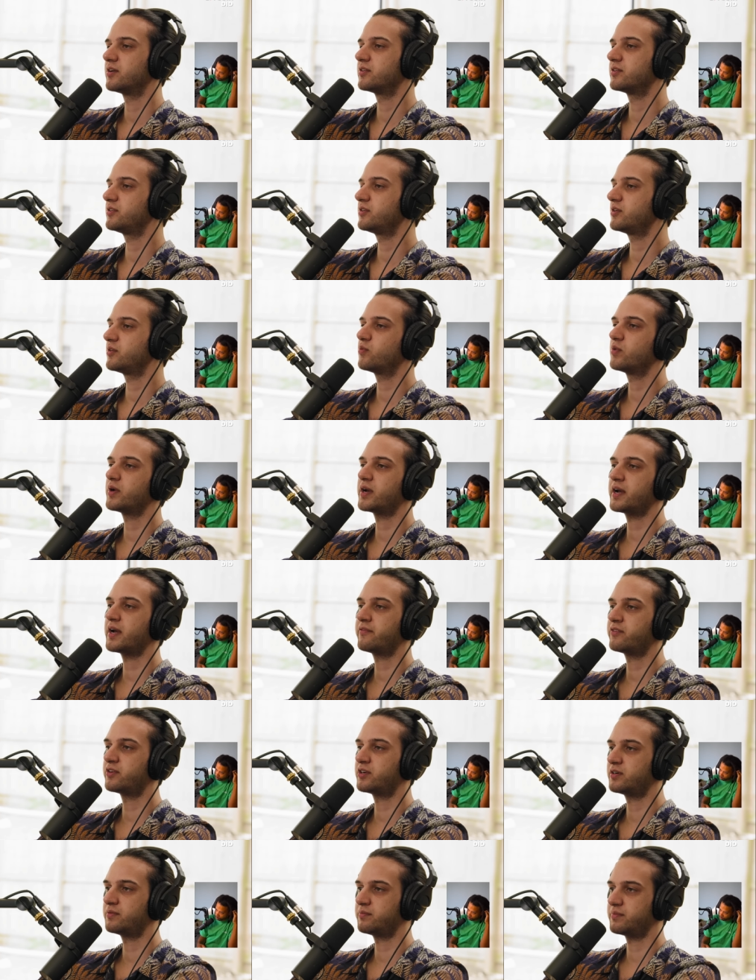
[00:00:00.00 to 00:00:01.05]
you know,
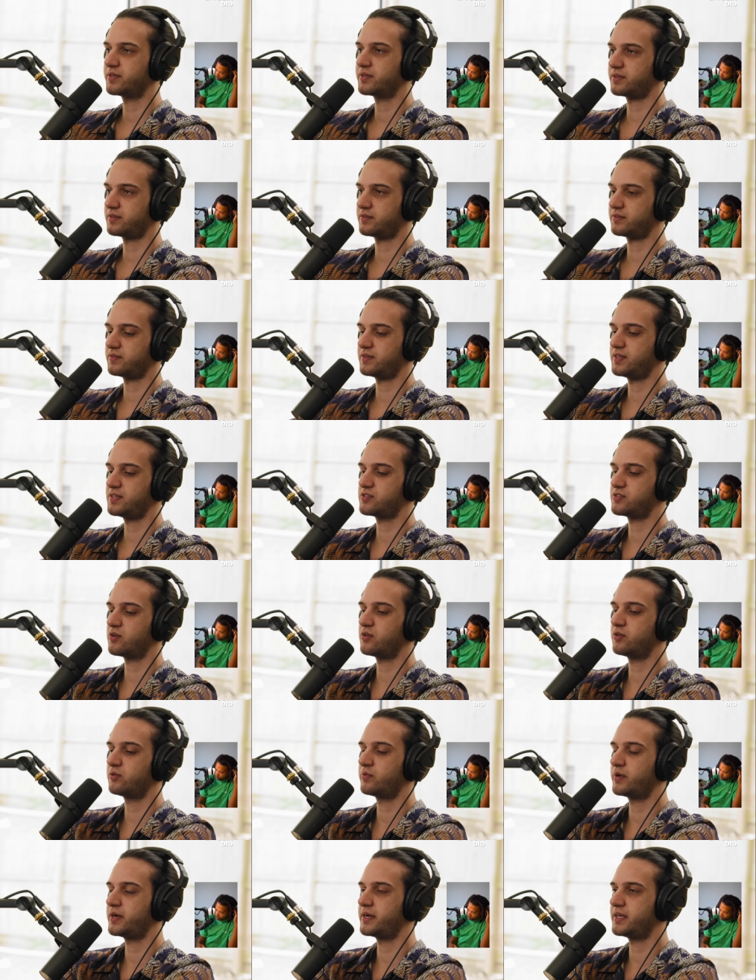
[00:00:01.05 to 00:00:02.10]
whatever. But he's
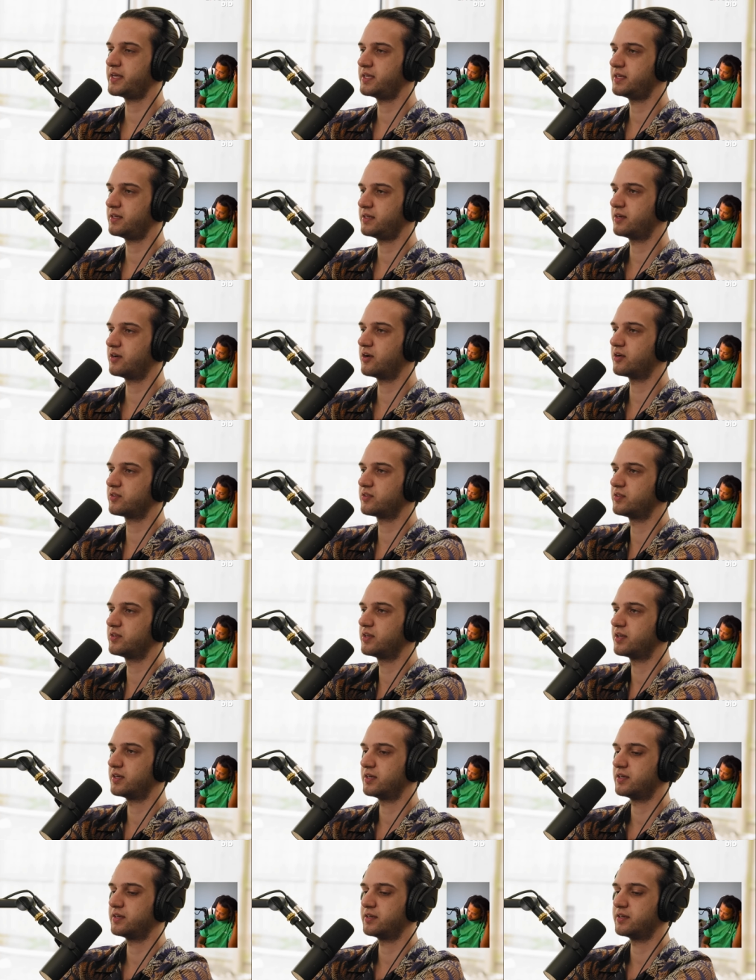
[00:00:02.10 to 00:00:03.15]
already gotten
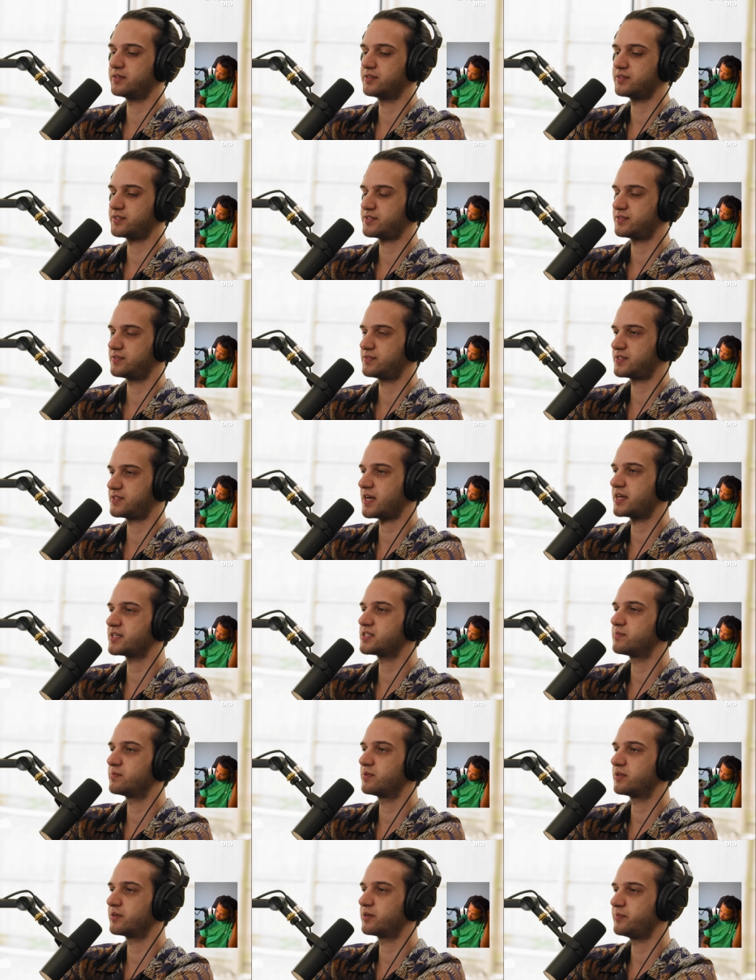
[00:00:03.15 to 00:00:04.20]
a
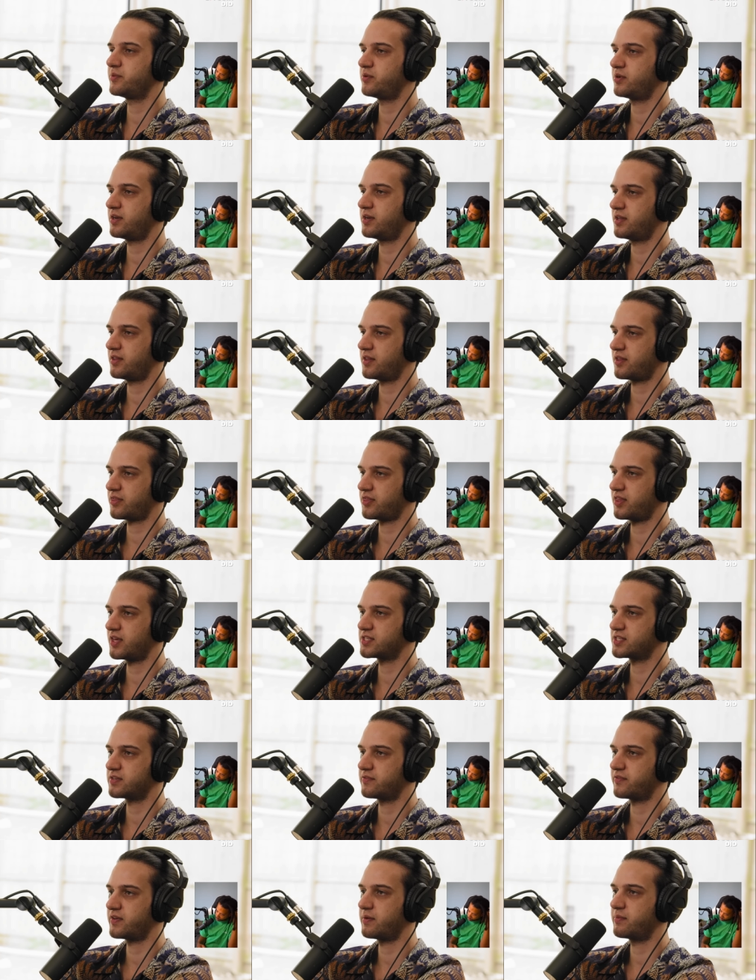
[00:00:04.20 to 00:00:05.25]
sizable community that
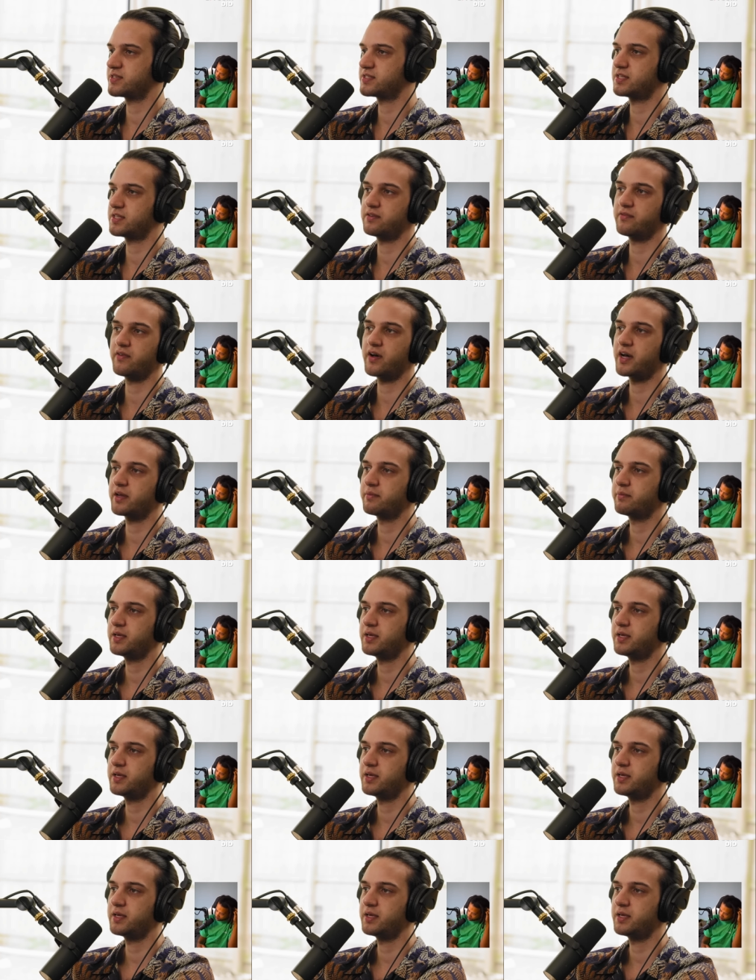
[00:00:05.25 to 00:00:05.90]
thinks of him as a divine